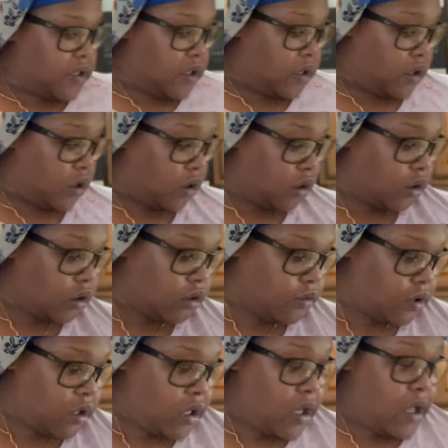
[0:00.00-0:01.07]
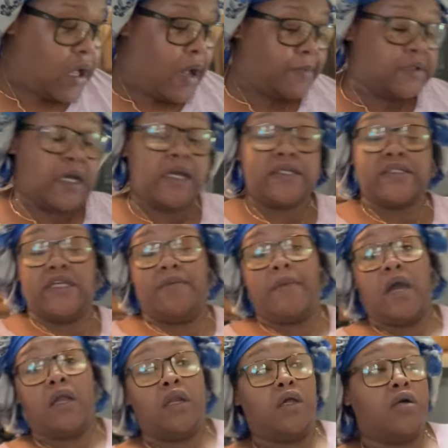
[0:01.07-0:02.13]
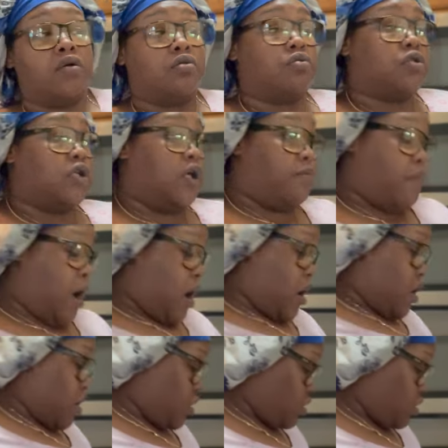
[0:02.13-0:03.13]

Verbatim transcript: And uh, I'm tired of seeing my clothes in my